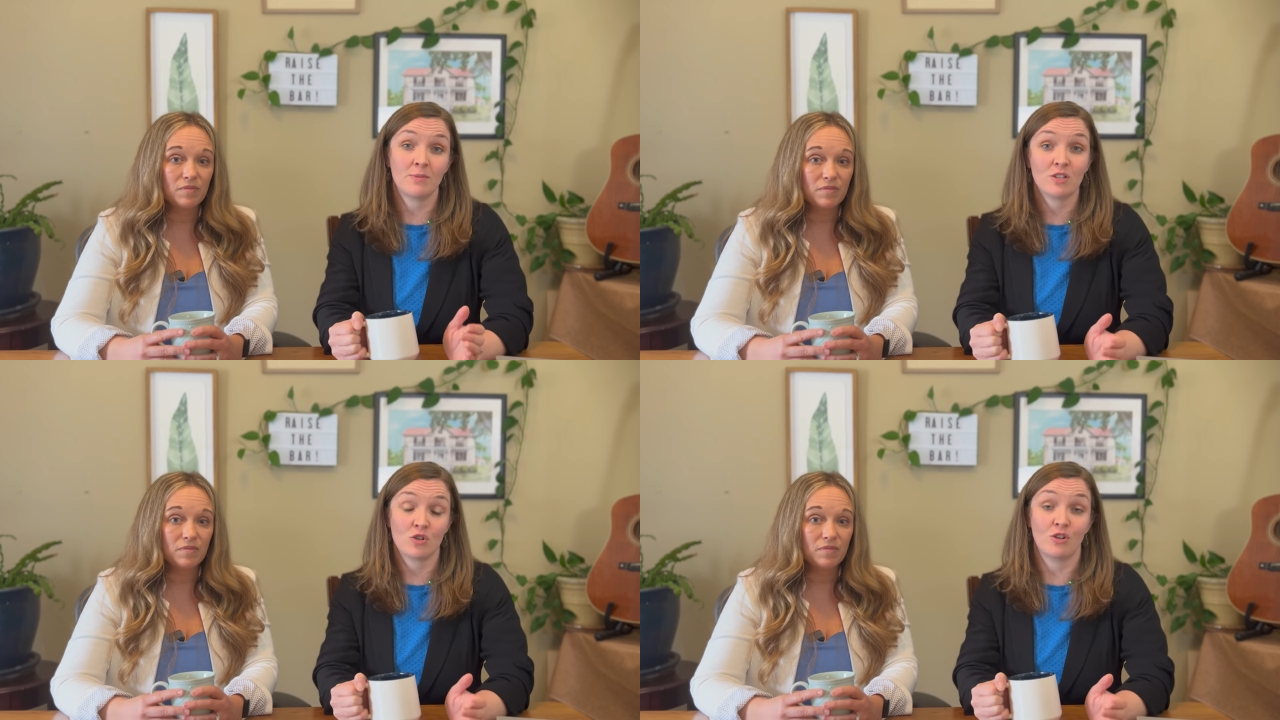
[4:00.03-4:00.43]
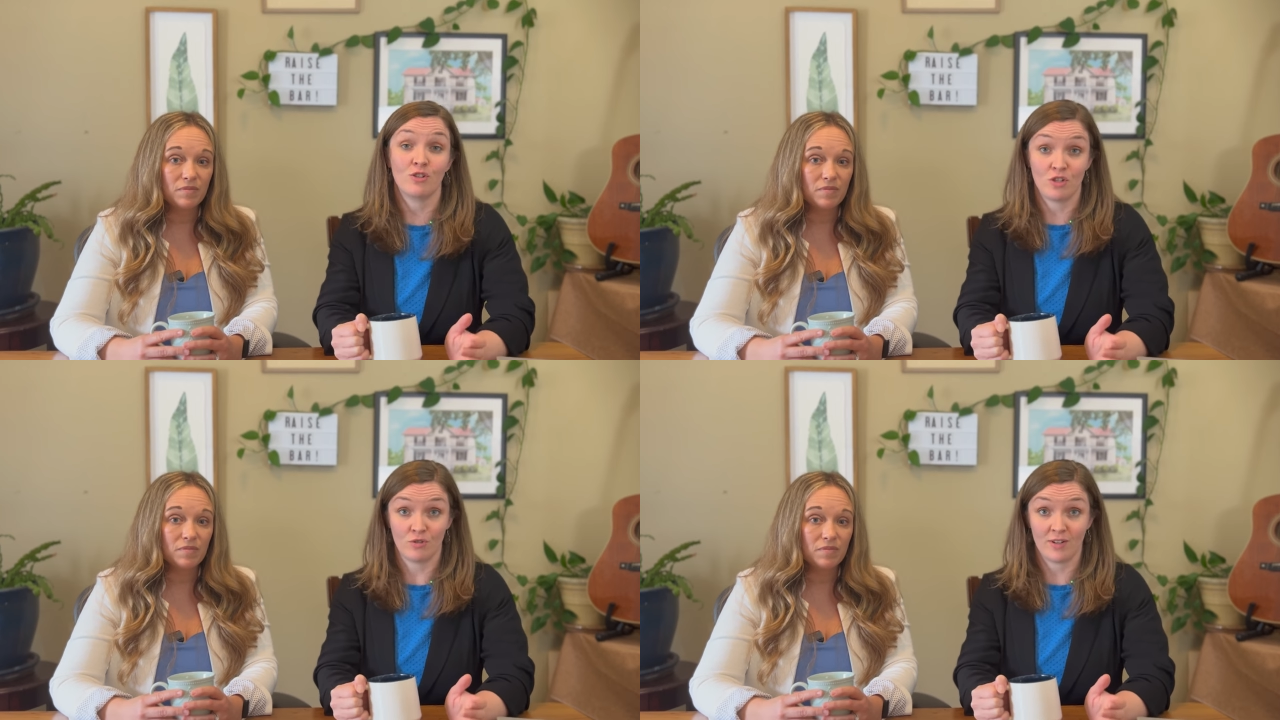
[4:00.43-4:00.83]
Speaker 1: be sure to do
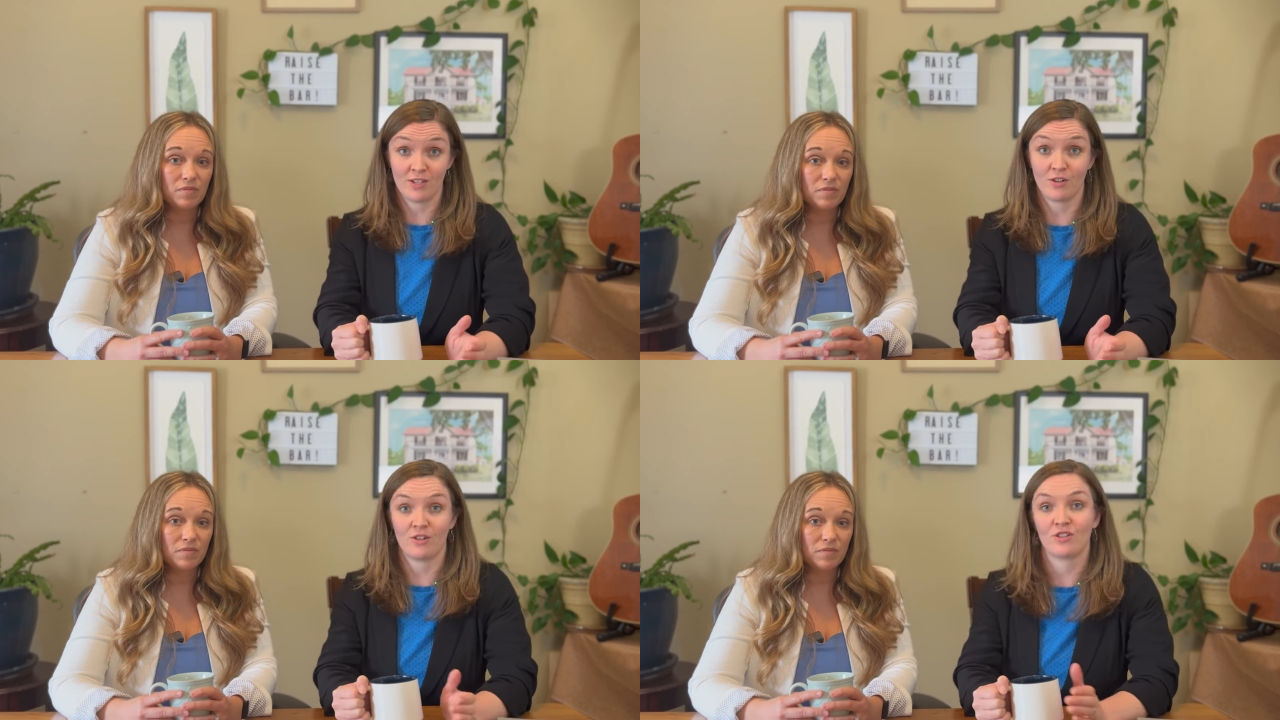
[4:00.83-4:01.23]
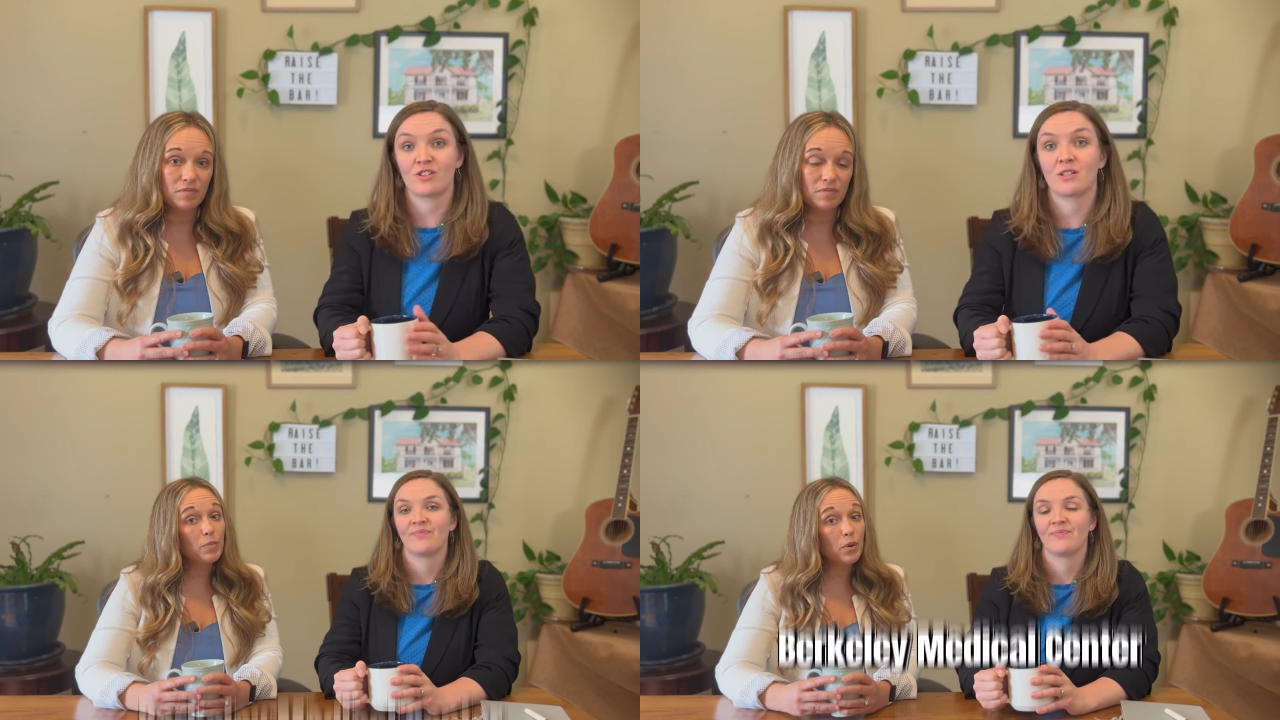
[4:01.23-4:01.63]
your research.
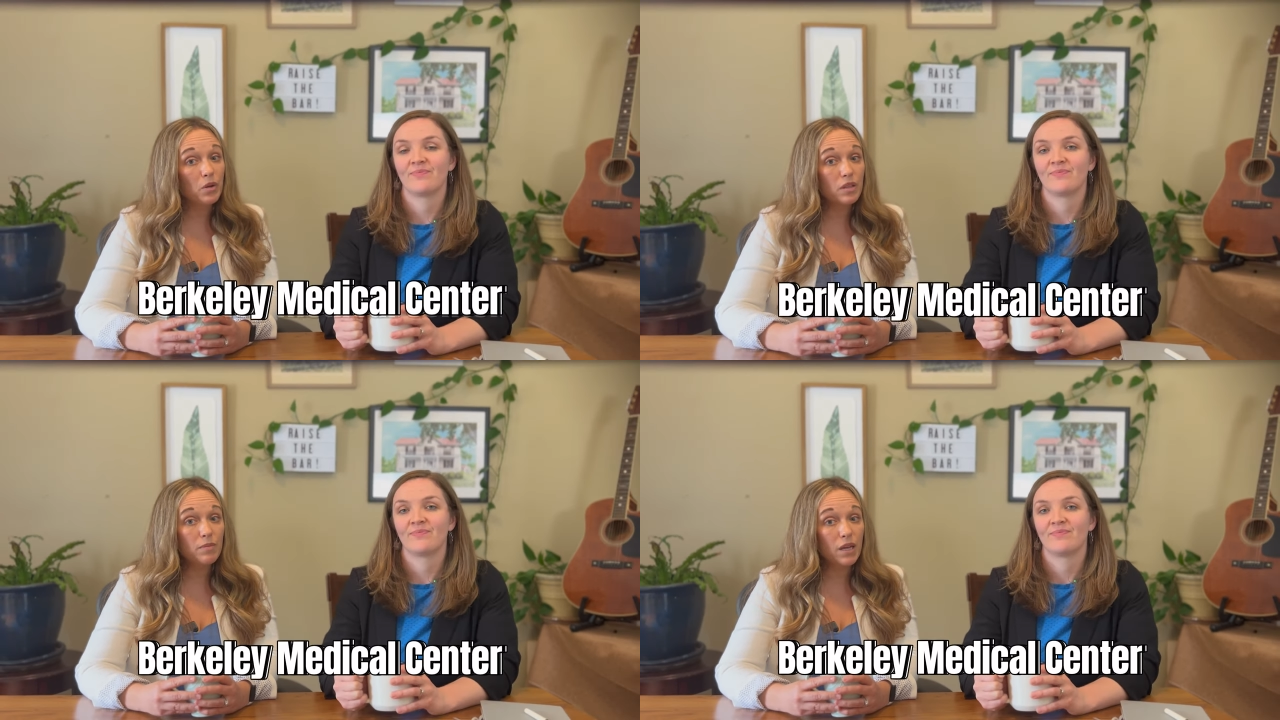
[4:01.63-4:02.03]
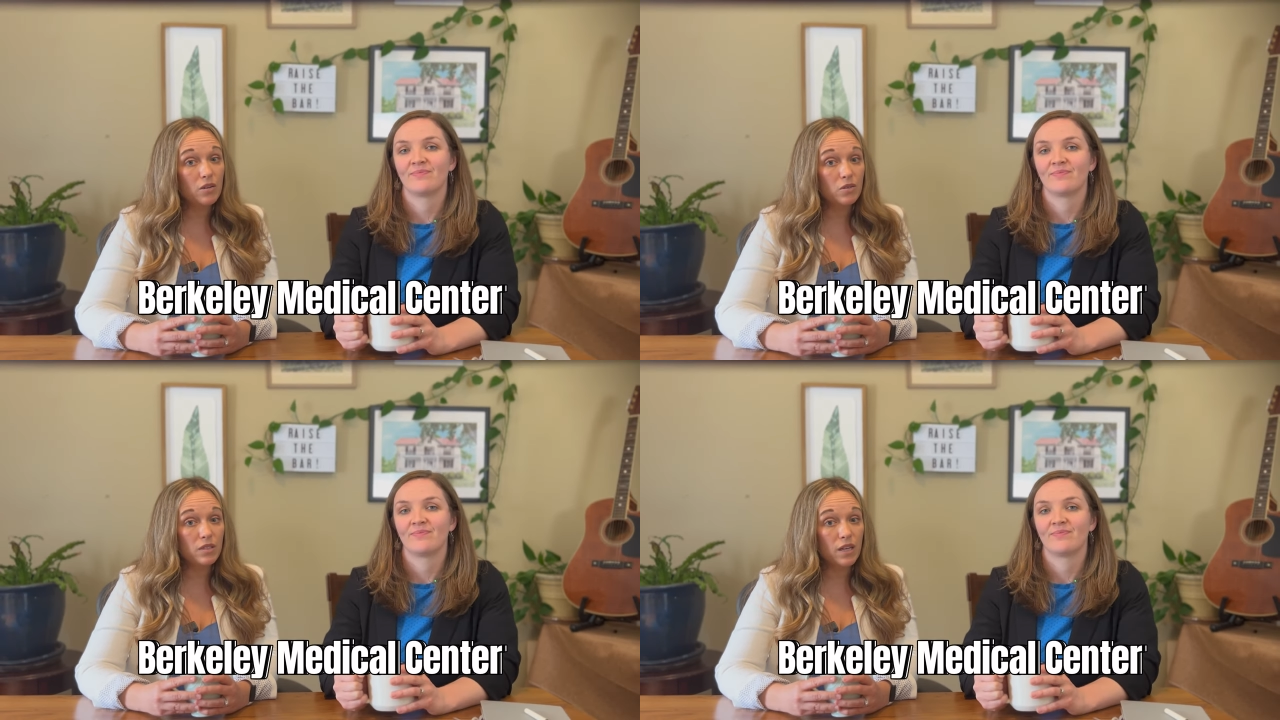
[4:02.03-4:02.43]
Speaker 2: The Berkeley Medical
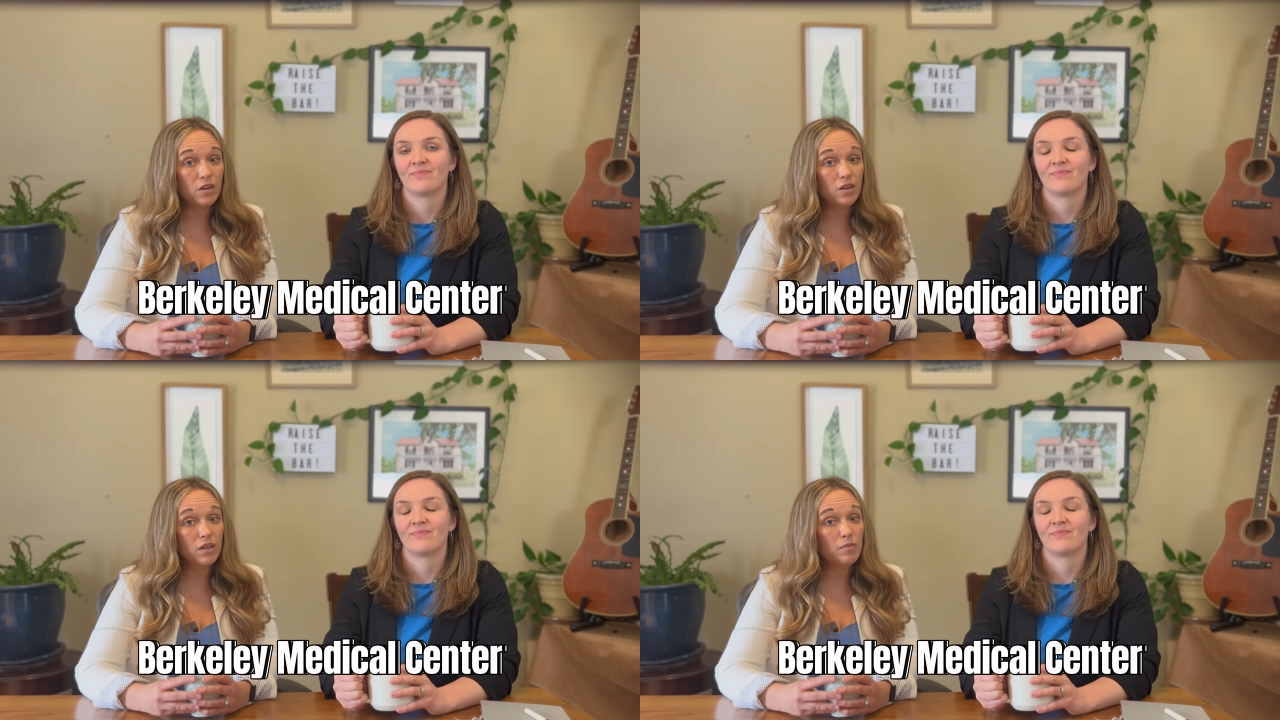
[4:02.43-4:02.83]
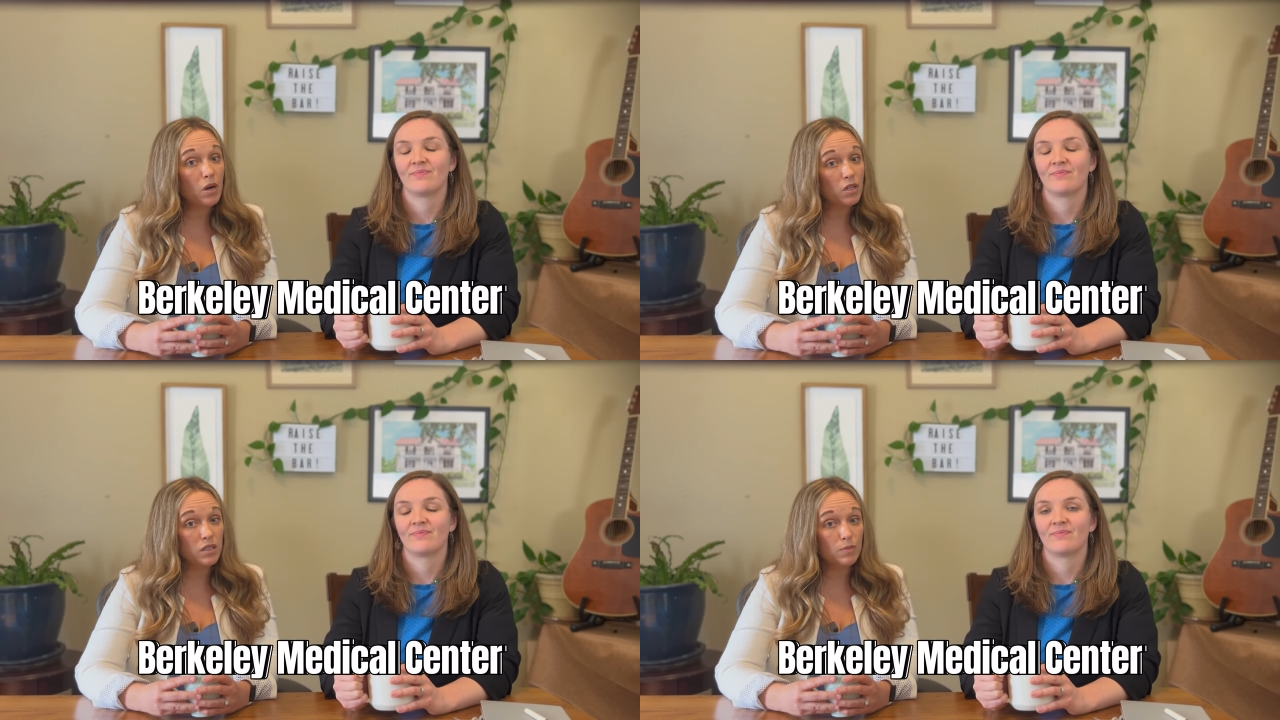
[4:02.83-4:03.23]
Center in
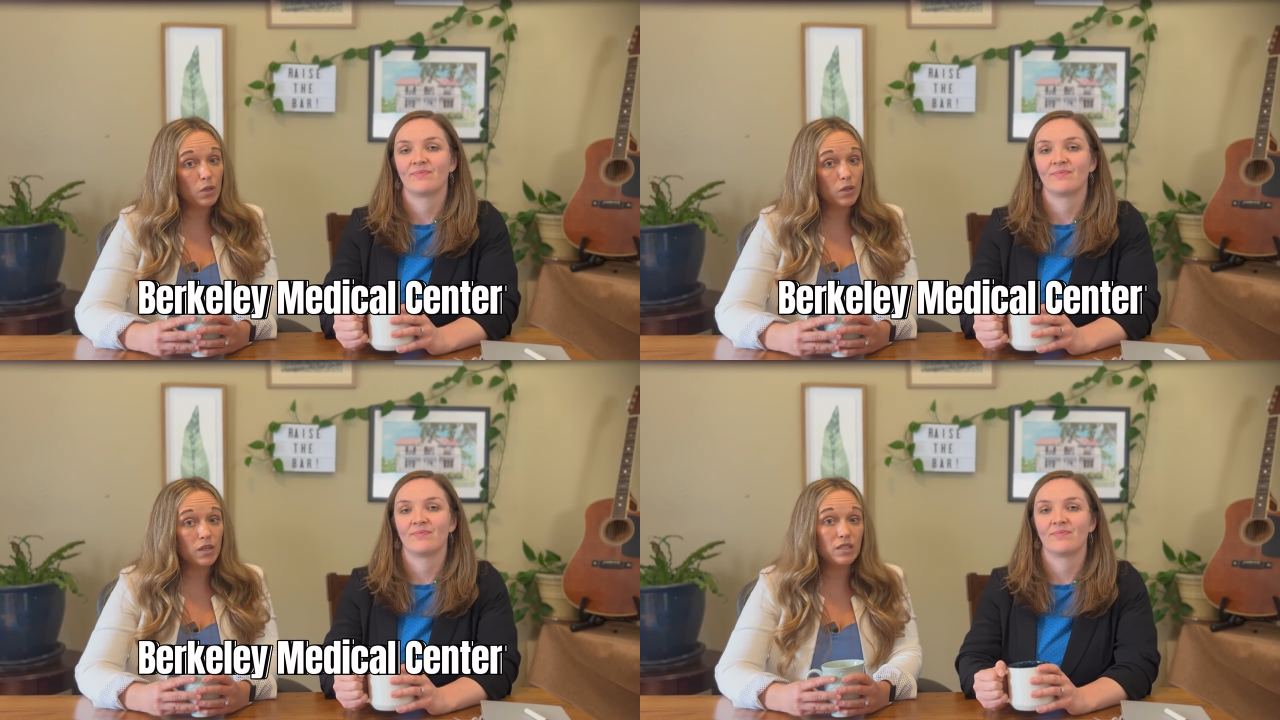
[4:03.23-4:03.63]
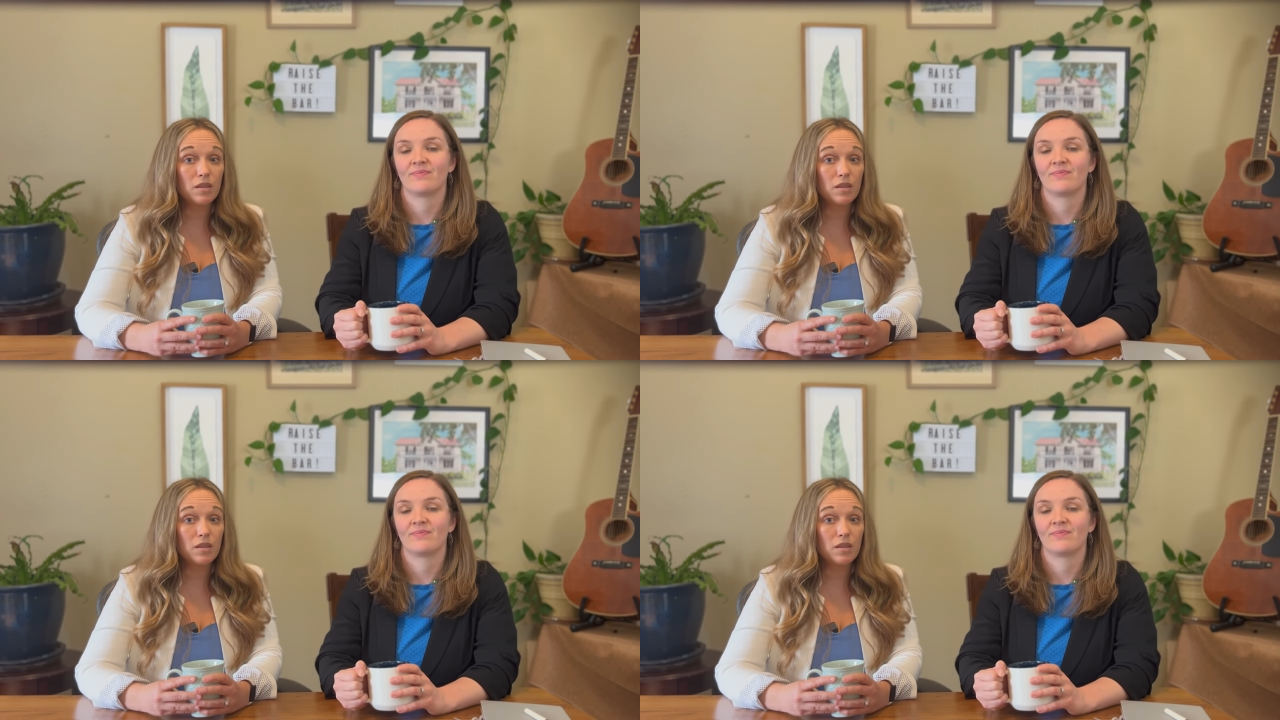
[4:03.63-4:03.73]
Martinsburg is